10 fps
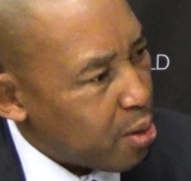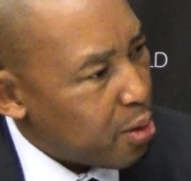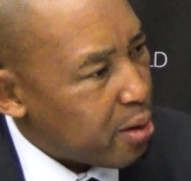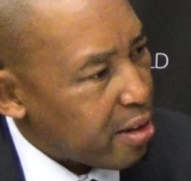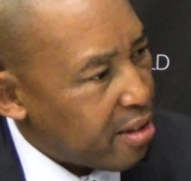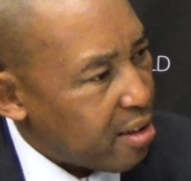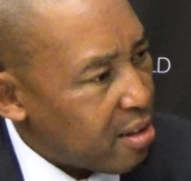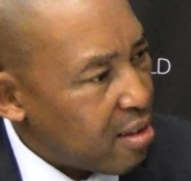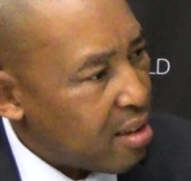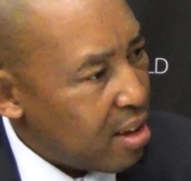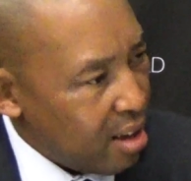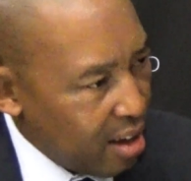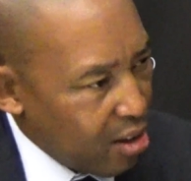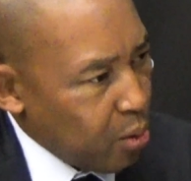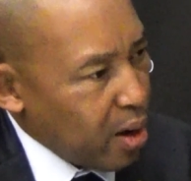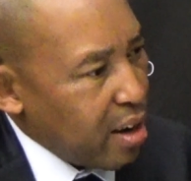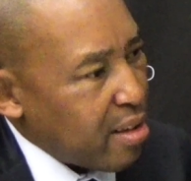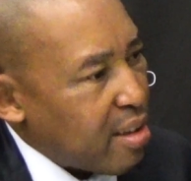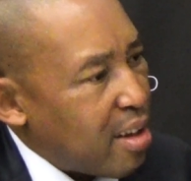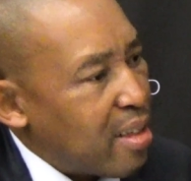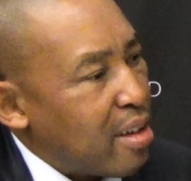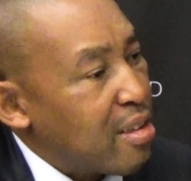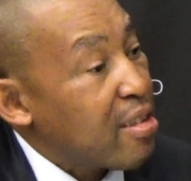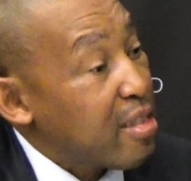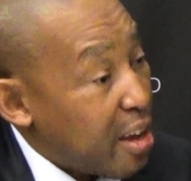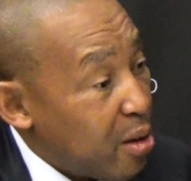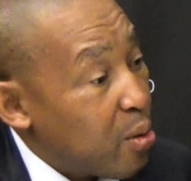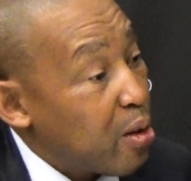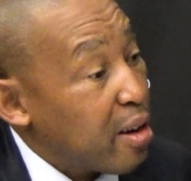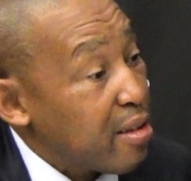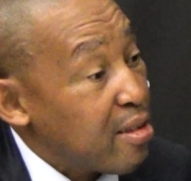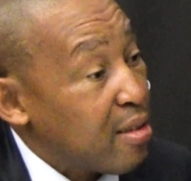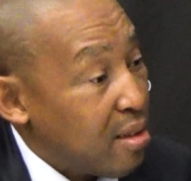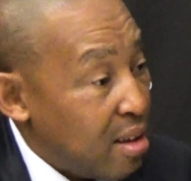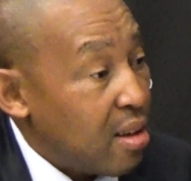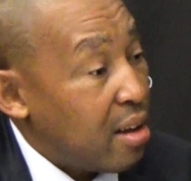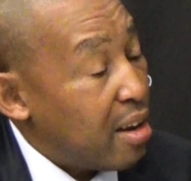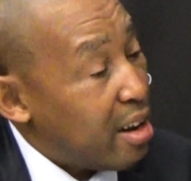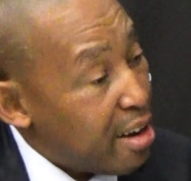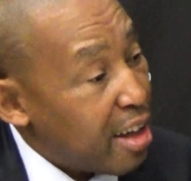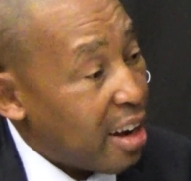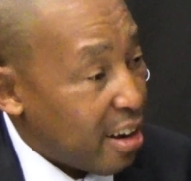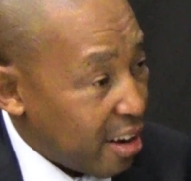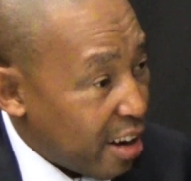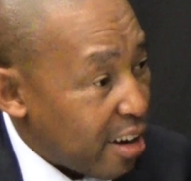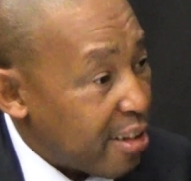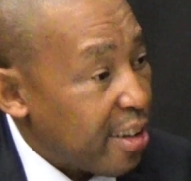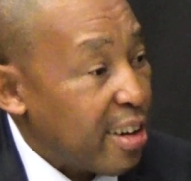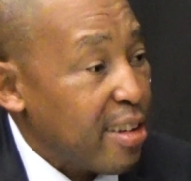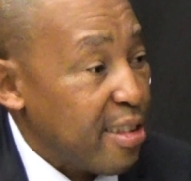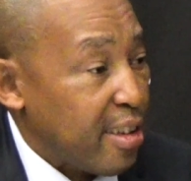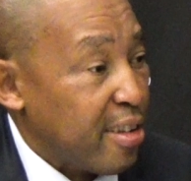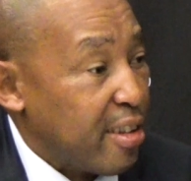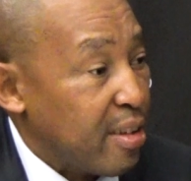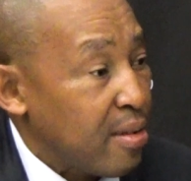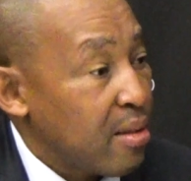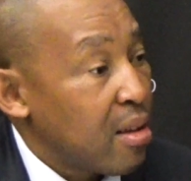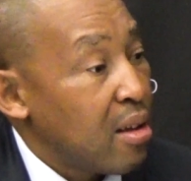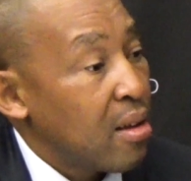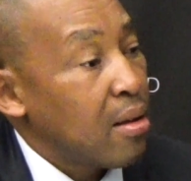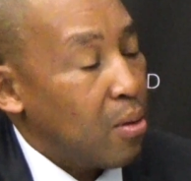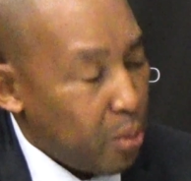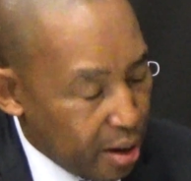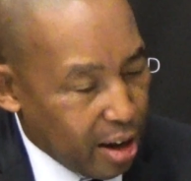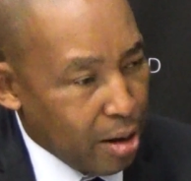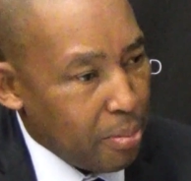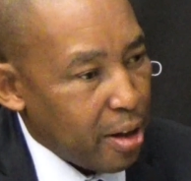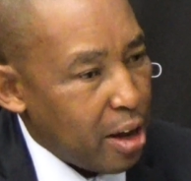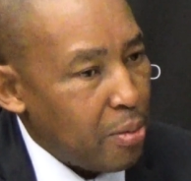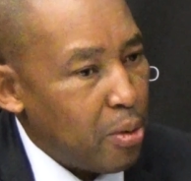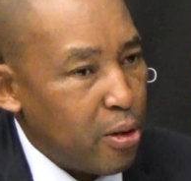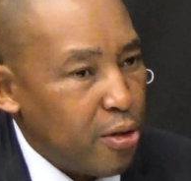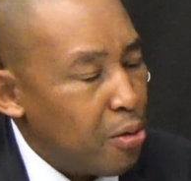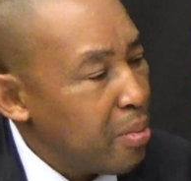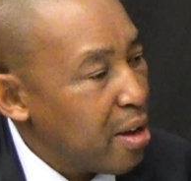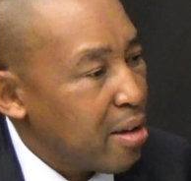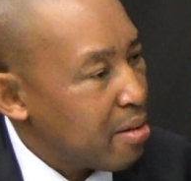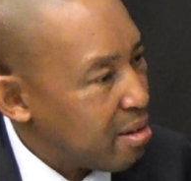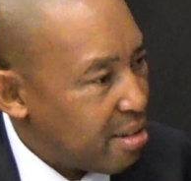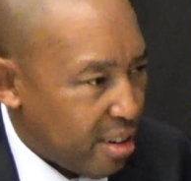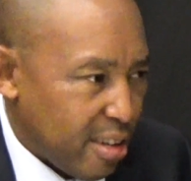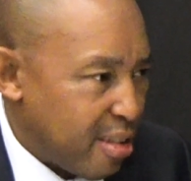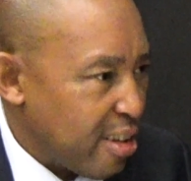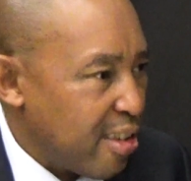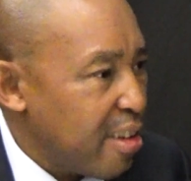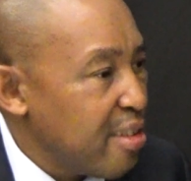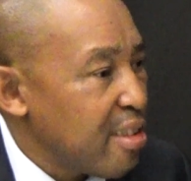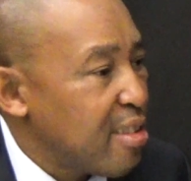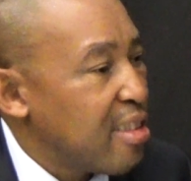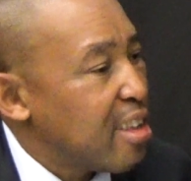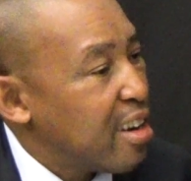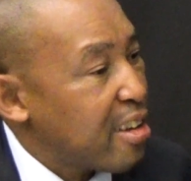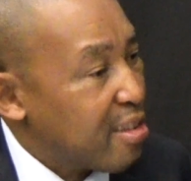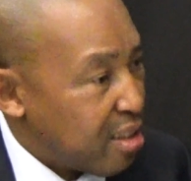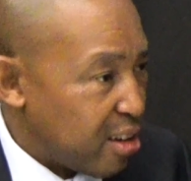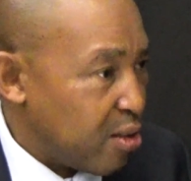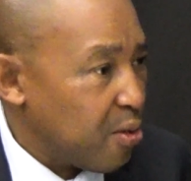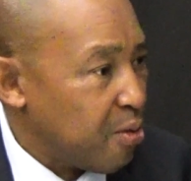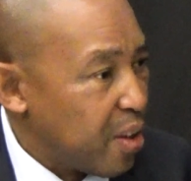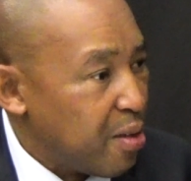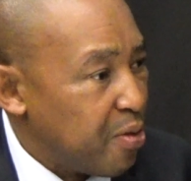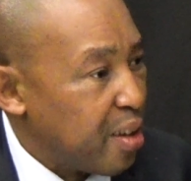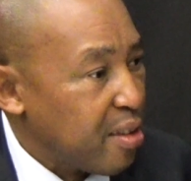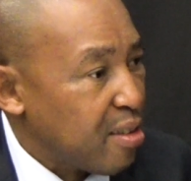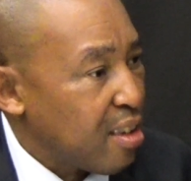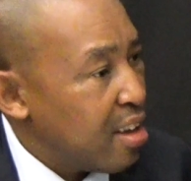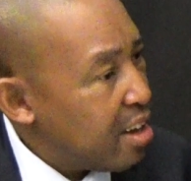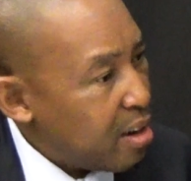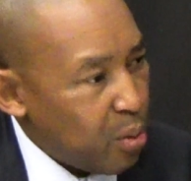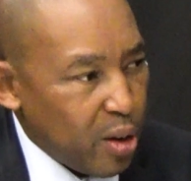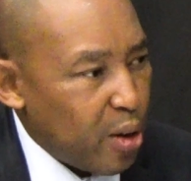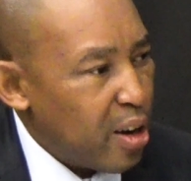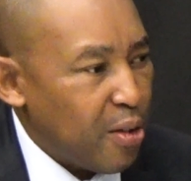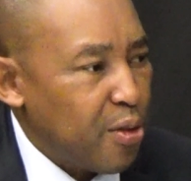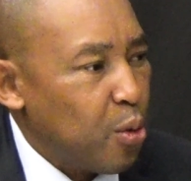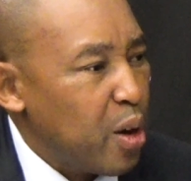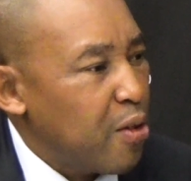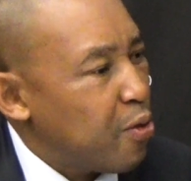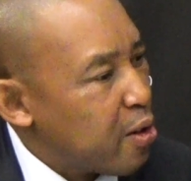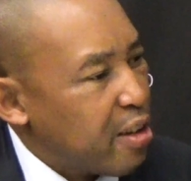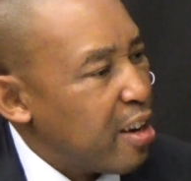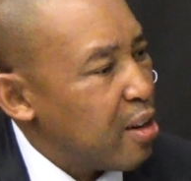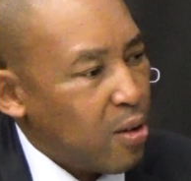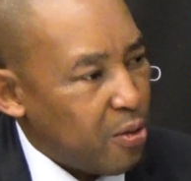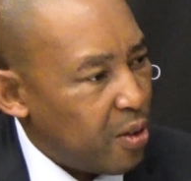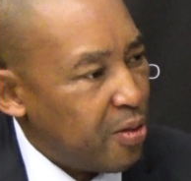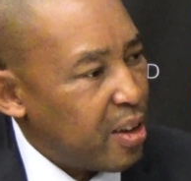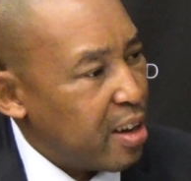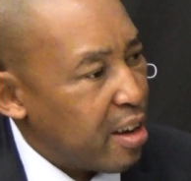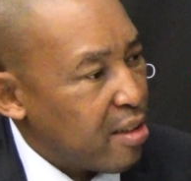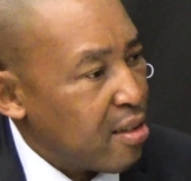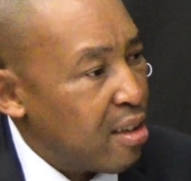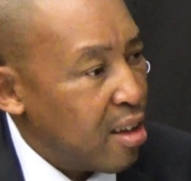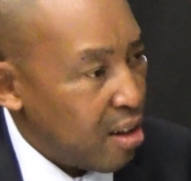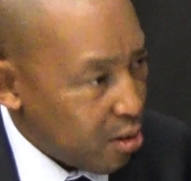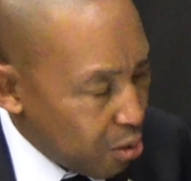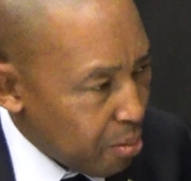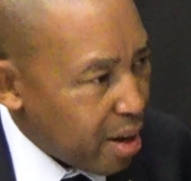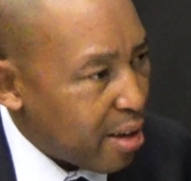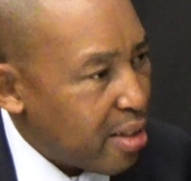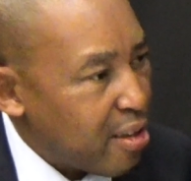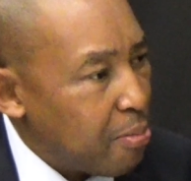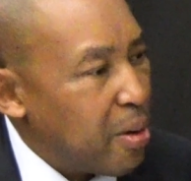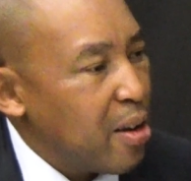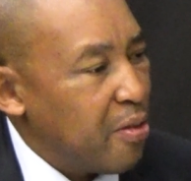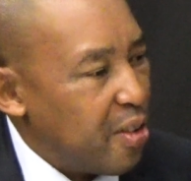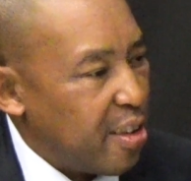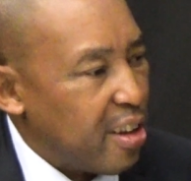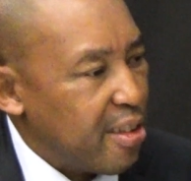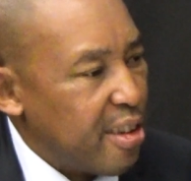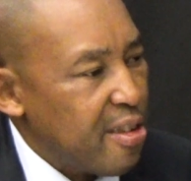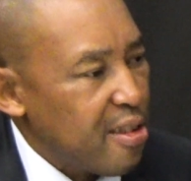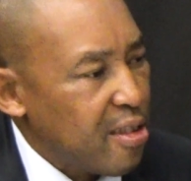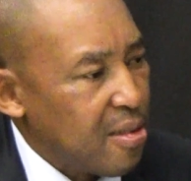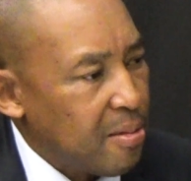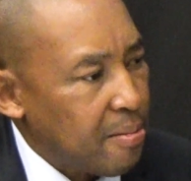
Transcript: authorities, as well as other stakeholders in the agricultural sector, we can be able to make drastic changes in the next 3 to 5 years. We don't have to wait for 10 or 15 years to make these beneficial changes.